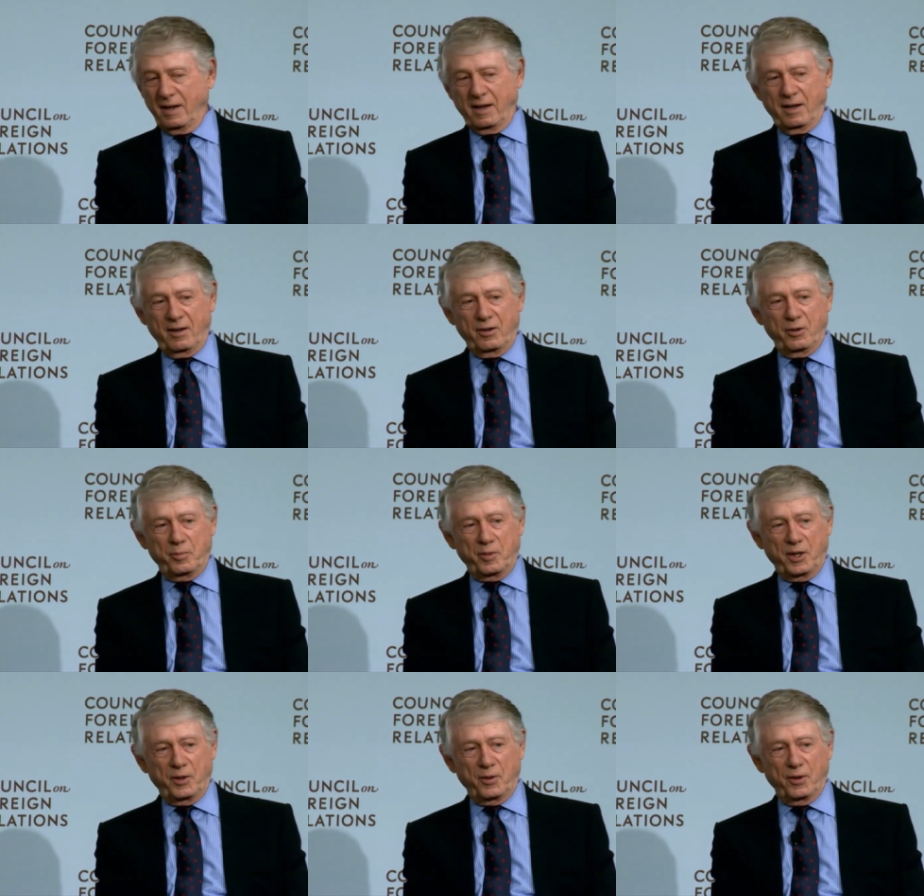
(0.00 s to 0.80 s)
And you
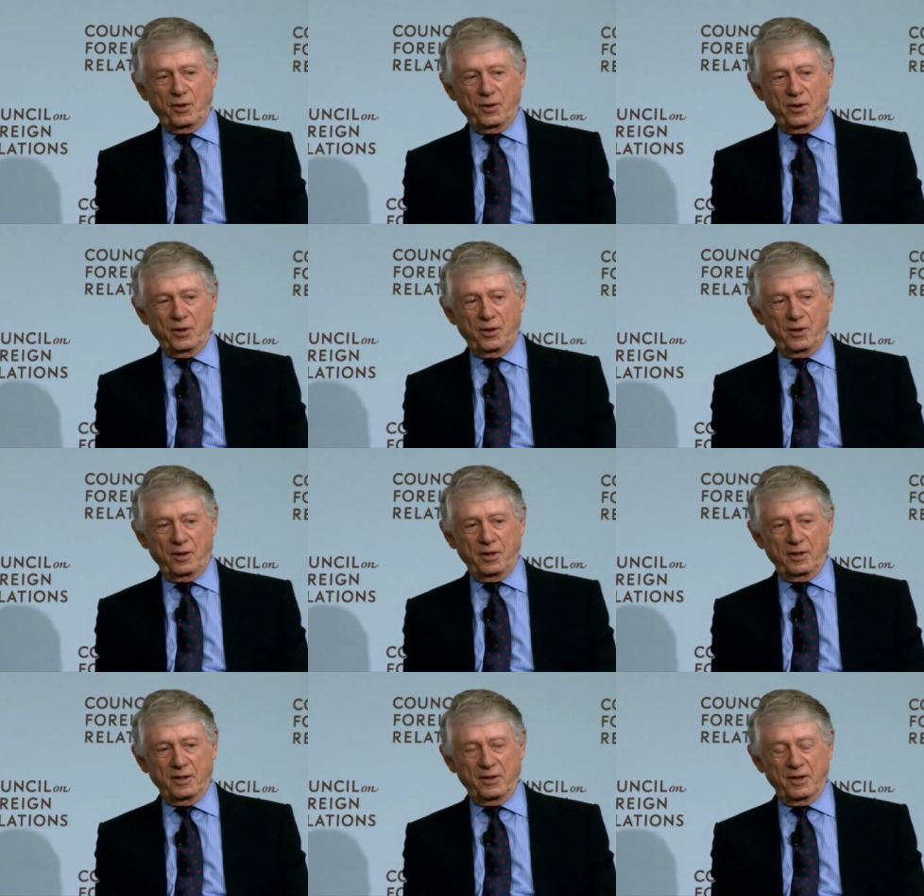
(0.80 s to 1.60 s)
may
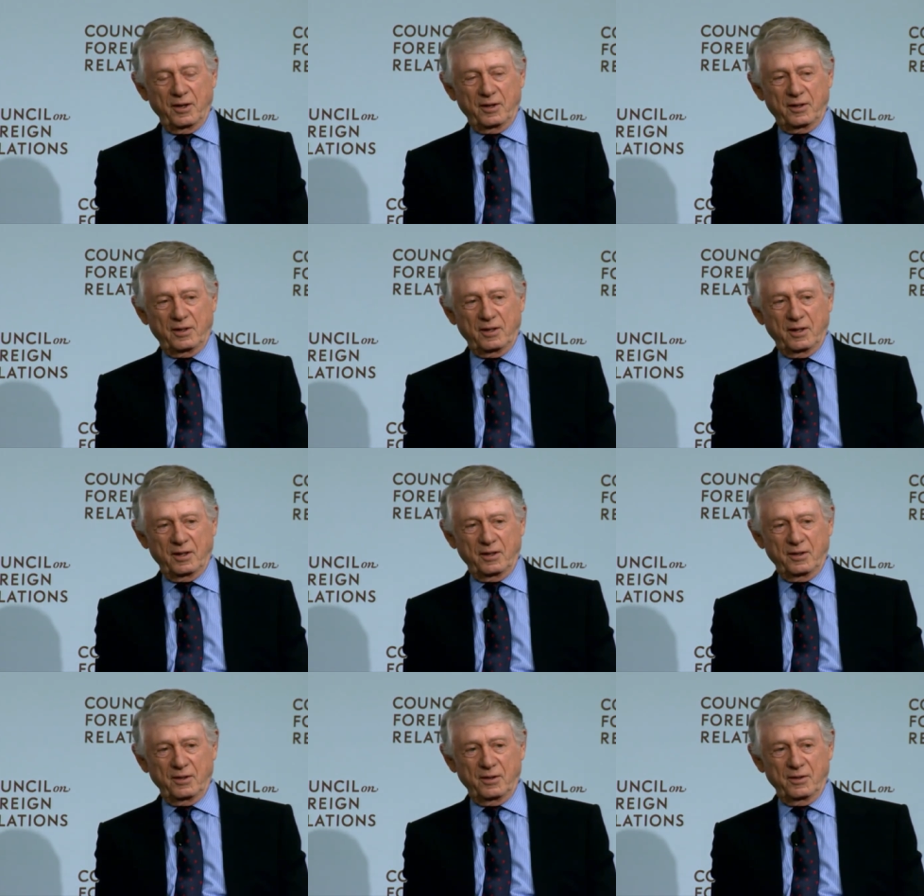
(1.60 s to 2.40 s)
recall that
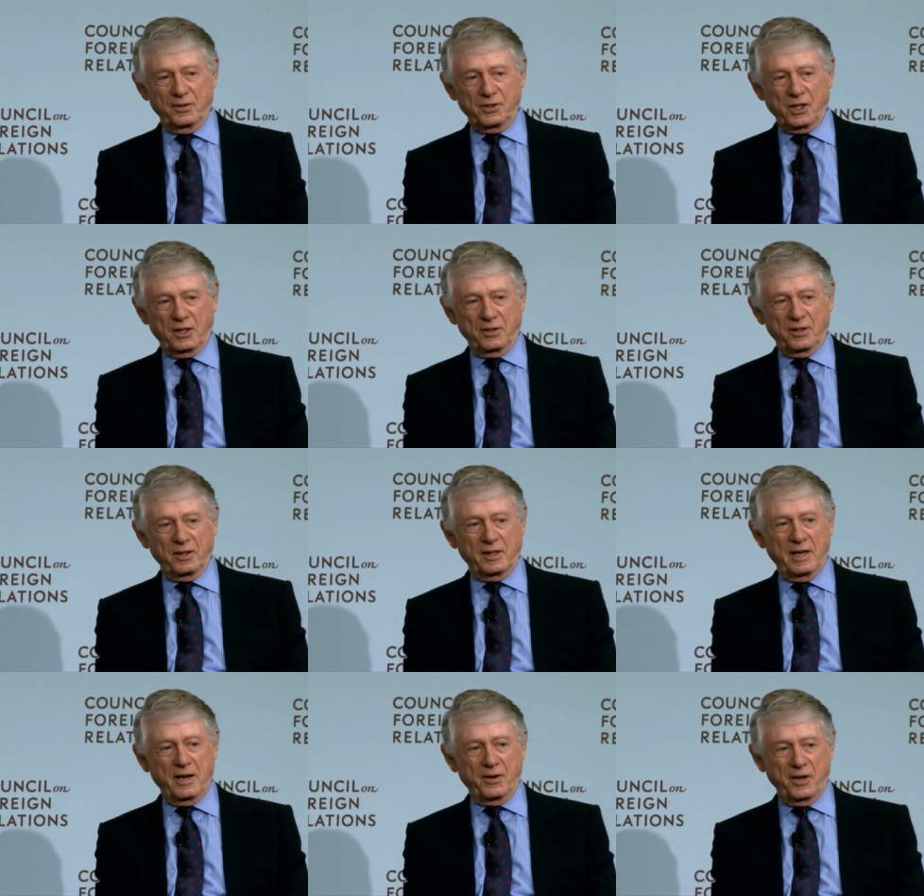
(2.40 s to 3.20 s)
uh, Senator
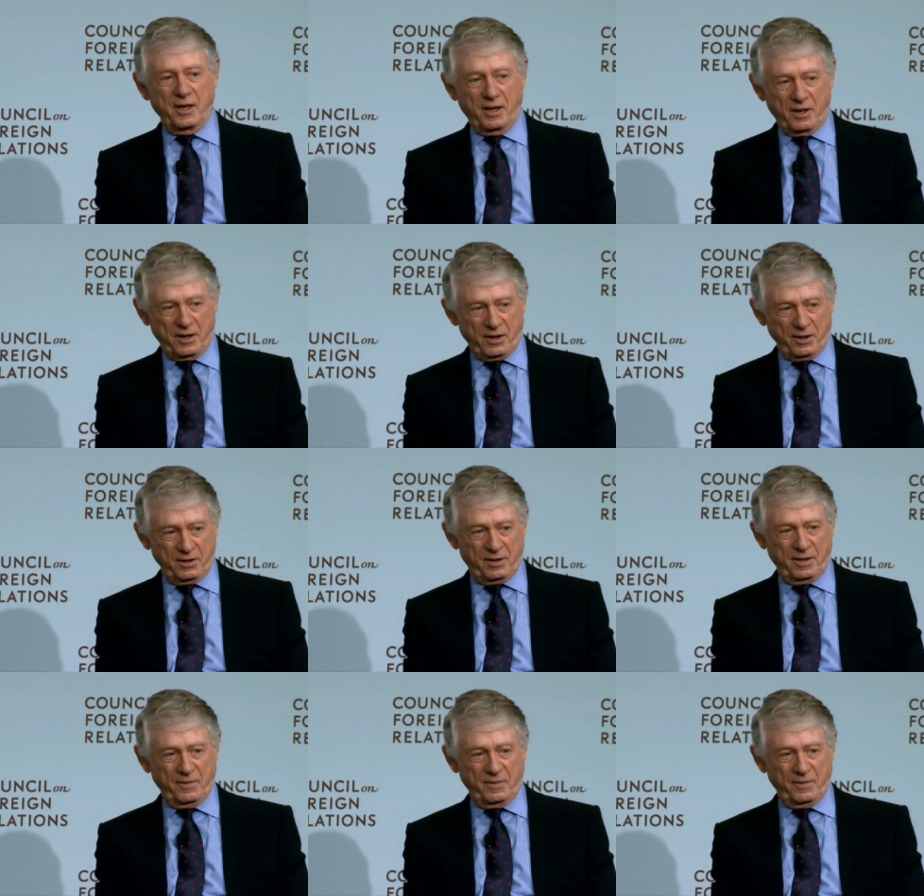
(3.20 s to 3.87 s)
Gary Hart